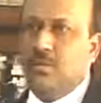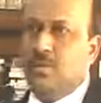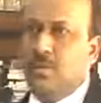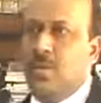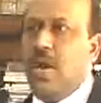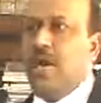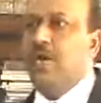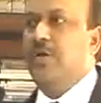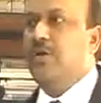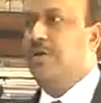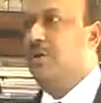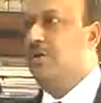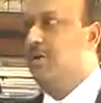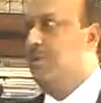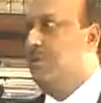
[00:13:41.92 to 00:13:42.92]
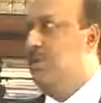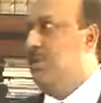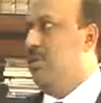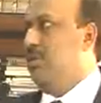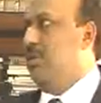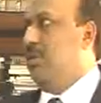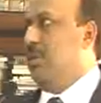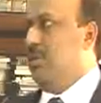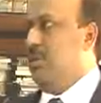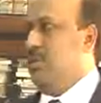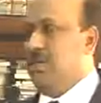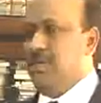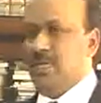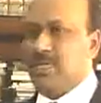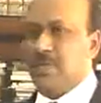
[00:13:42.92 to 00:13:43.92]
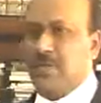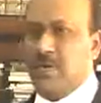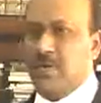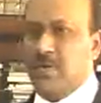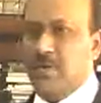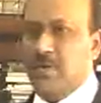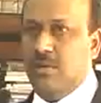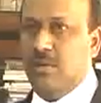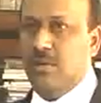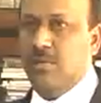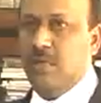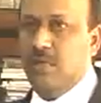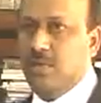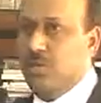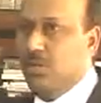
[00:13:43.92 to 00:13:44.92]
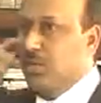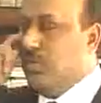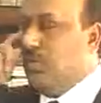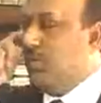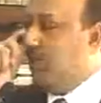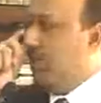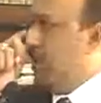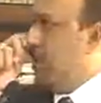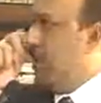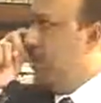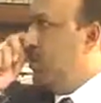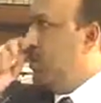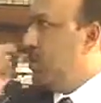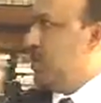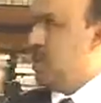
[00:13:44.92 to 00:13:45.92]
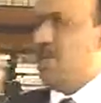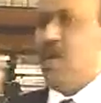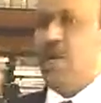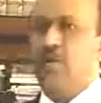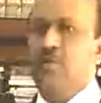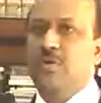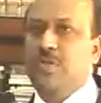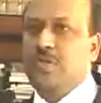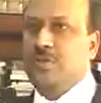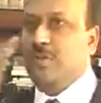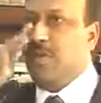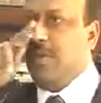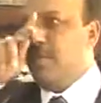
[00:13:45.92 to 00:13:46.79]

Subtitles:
guide on this aspect, because he was argued this matter